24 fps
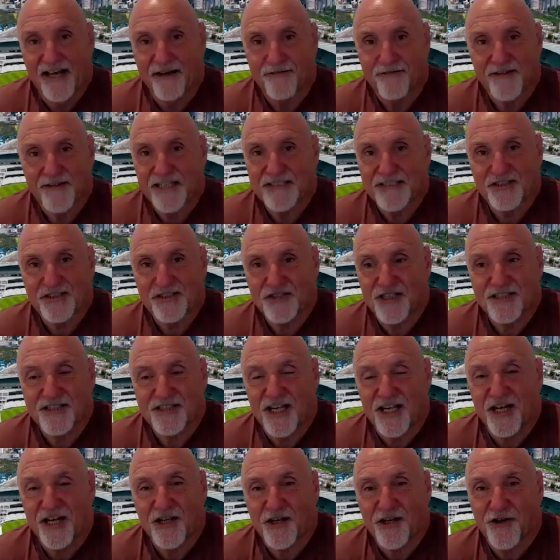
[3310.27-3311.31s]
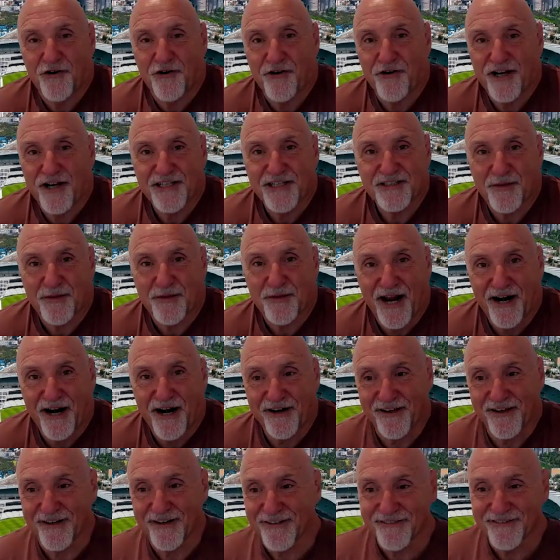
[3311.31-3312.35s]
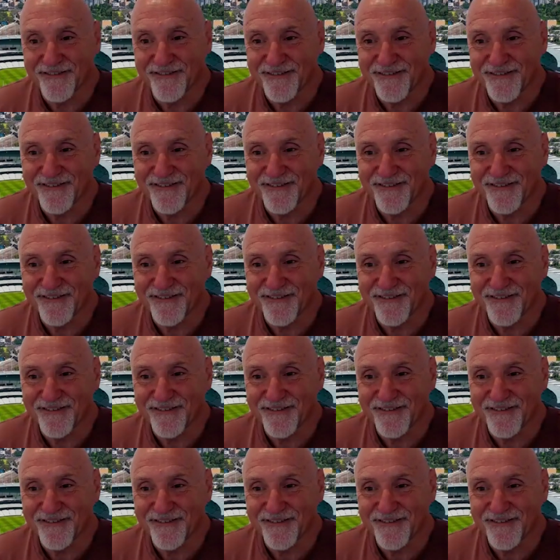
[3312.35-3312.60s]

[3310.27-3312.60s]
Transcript: Yeah, let's just get curious about it.